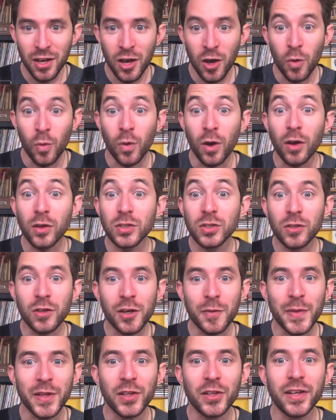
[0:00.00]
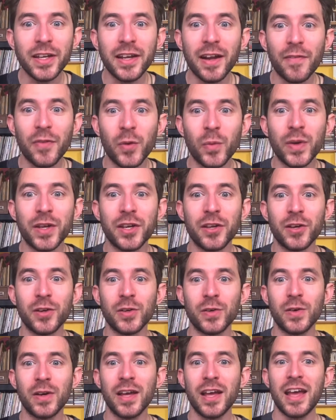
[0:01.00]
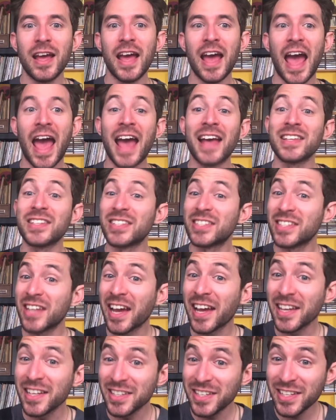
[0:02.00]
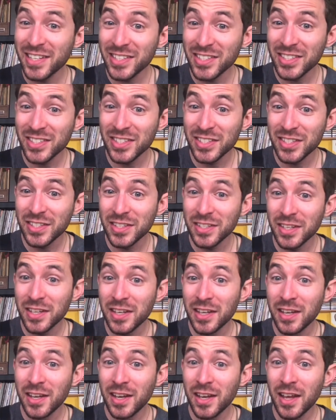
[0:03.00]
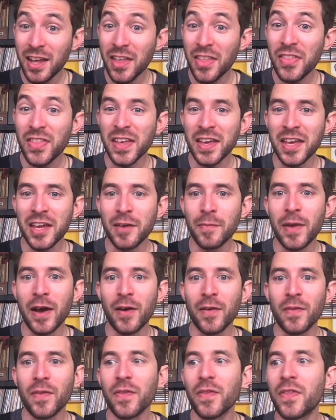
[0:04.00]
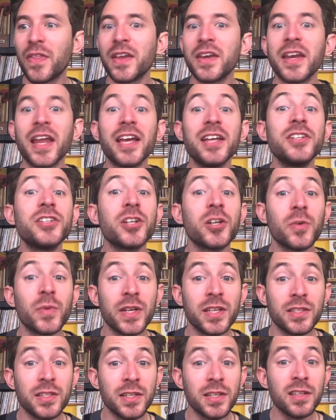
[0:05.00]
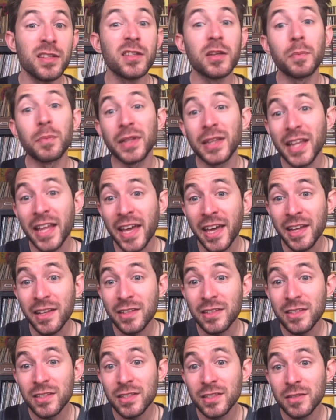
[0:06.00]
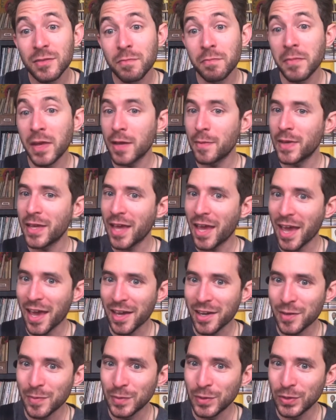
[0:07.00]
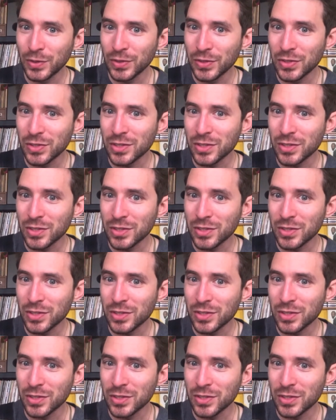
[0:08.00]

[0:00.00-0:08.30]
We're also going to be looking out the window as scientists, thinking about the nature we see, the plants, maybe animals,